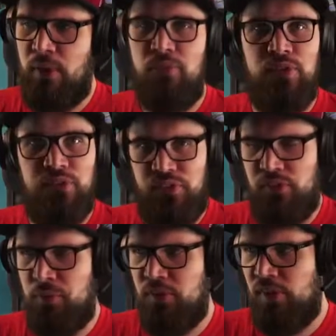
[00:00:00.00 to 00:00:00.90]
grip with
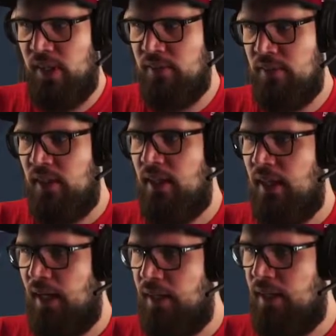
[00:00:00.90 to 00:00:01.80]
50%
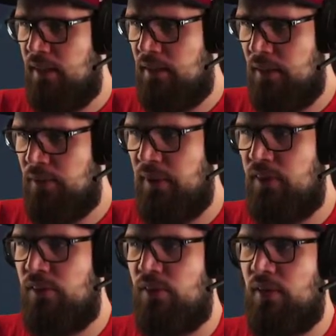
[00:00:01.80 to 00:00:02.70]
and
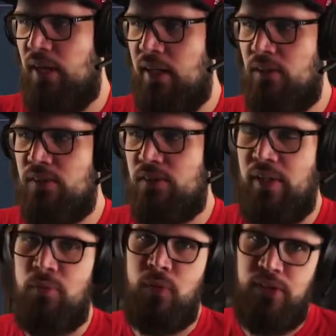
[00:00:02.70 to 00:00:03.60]
decrease your angled
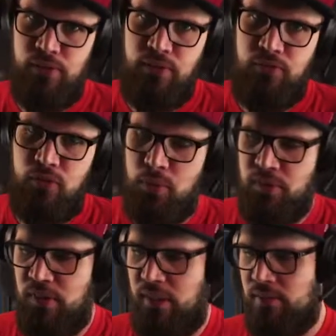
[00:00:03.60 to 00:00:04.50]
grip with
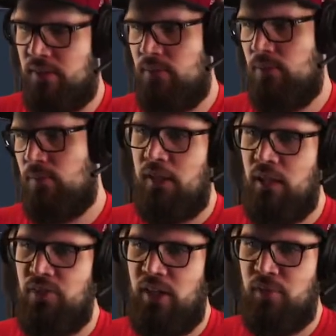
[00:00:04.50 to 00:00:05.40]
34%. Now
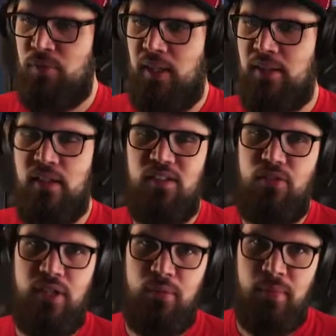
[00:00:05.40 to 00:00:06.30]
if you ask me, it doesn't
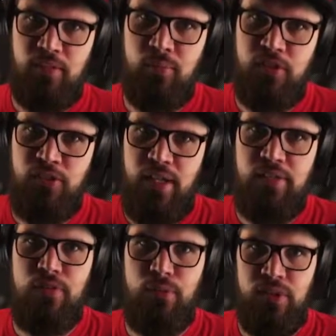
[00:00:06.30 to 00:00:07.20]
really make much
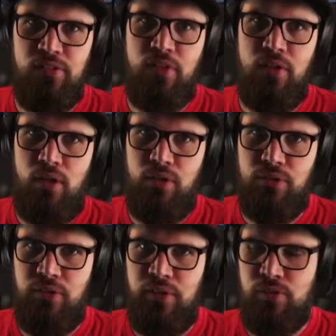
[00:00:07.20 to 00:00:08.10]
sense to install all
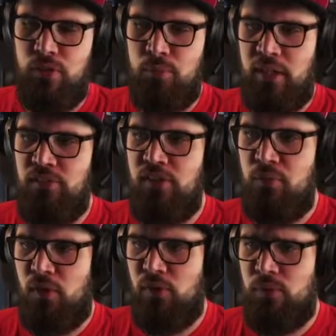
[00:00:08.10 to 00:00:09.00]
3 of them, but I've
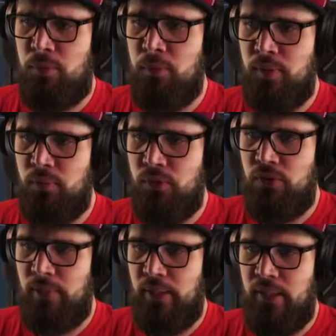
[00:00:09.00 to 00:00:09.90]
seen multiple people
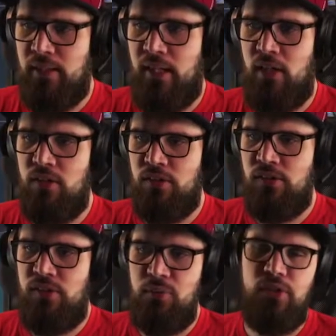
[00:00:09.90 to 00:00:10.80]
doing it. They also
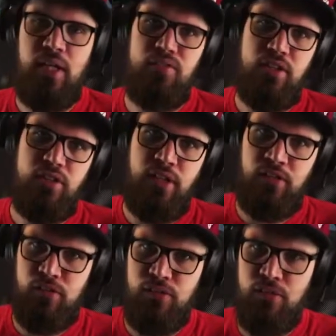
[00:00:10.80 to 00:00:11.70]
seem to have an
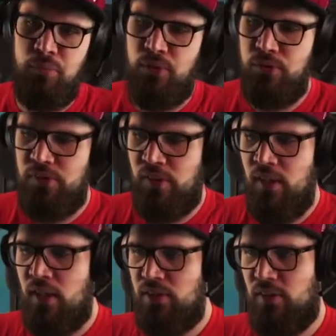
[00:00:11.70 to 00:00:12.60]
adjacency boost.
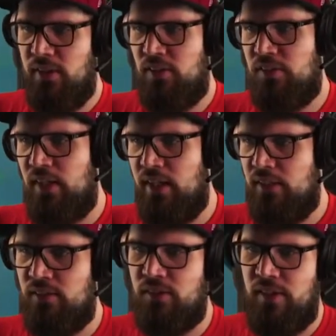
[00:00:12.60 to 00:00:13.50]
So I
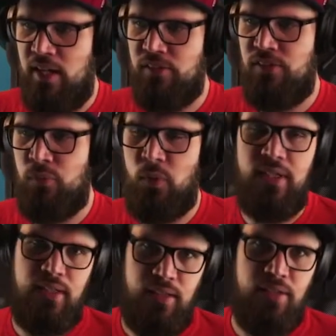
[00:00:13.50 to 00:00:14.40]
decided to test
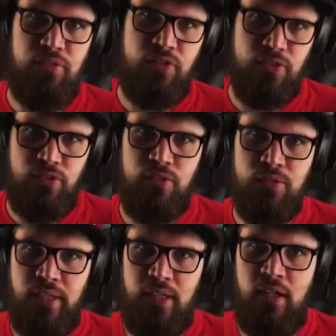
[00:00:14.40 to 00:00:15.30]
what the differences
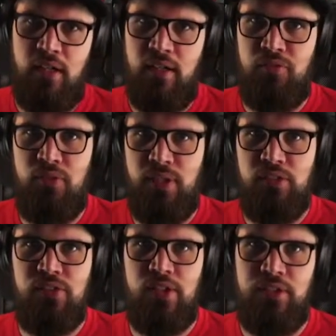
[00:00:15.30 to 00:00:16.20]
really are if you
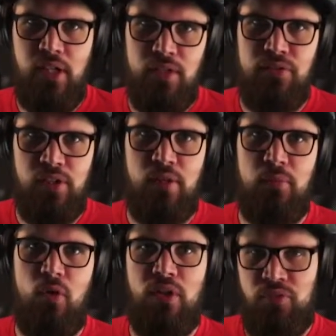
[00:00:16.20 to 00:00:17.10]
install none of
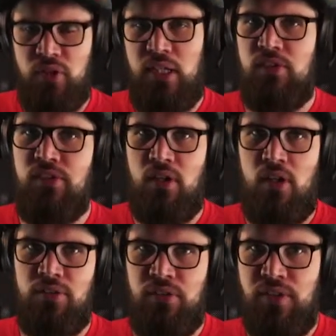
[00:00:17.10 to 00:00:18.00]
them or if you install
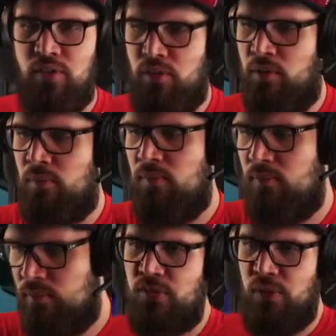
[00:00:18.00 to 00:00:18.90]
all 3 of them.
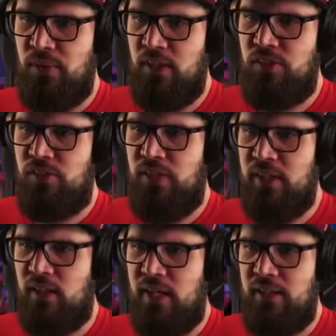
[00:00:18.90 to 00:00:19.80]
So in this
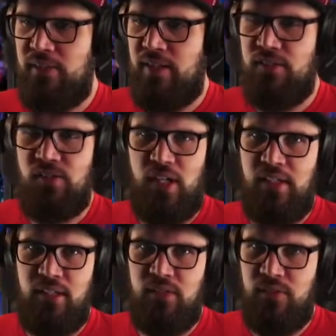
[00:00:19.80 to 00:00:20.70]
straight line test I
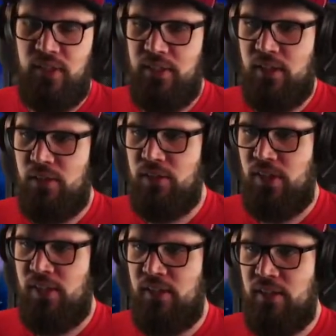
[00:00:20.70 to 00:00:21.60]
didn't really notice
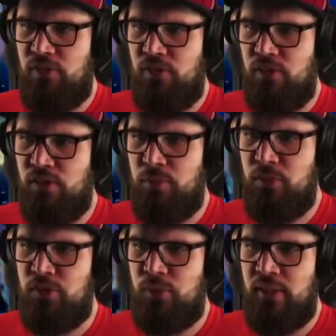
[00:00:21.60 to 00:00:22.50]
any difference
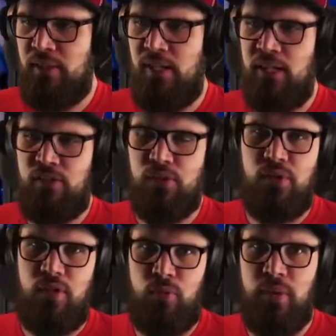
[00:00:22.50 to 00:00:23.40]
between the
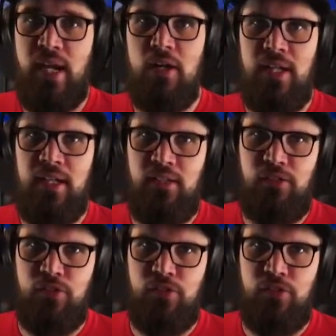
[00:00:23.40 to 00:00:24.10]
Exocraft without any